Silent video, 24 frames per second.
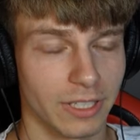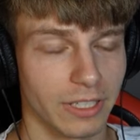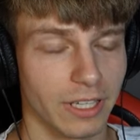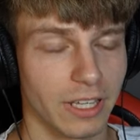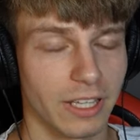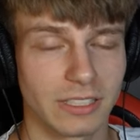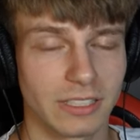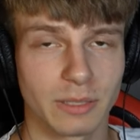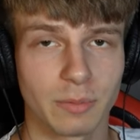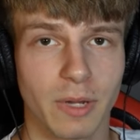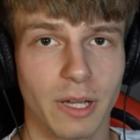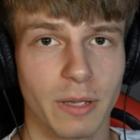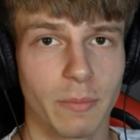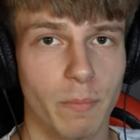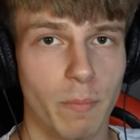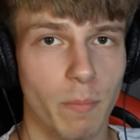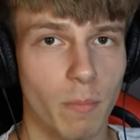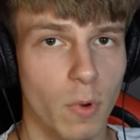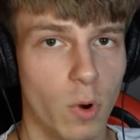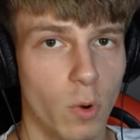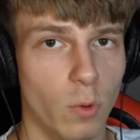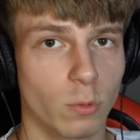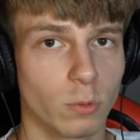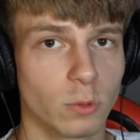Like, it's my
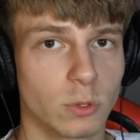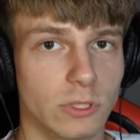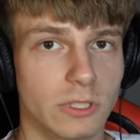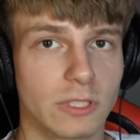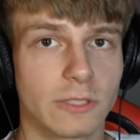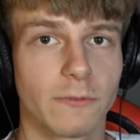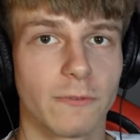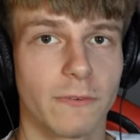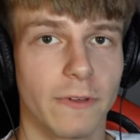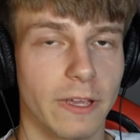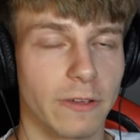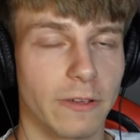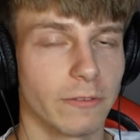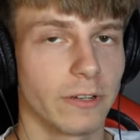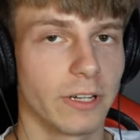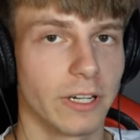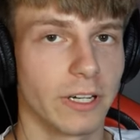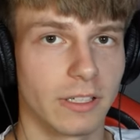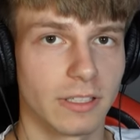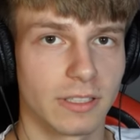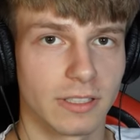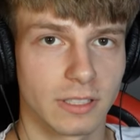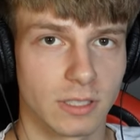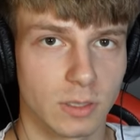most
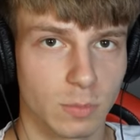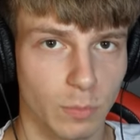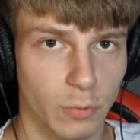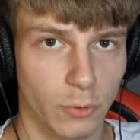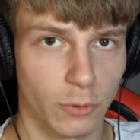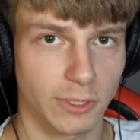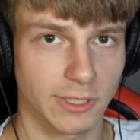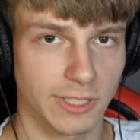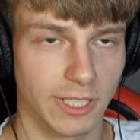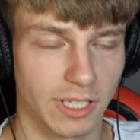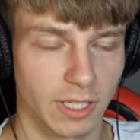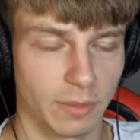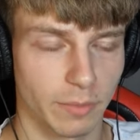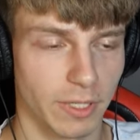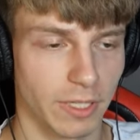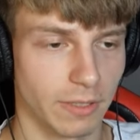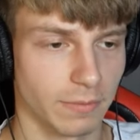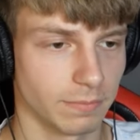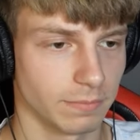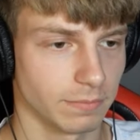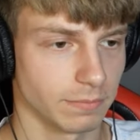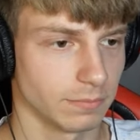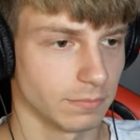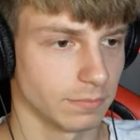favorite sports
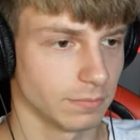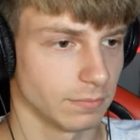anime.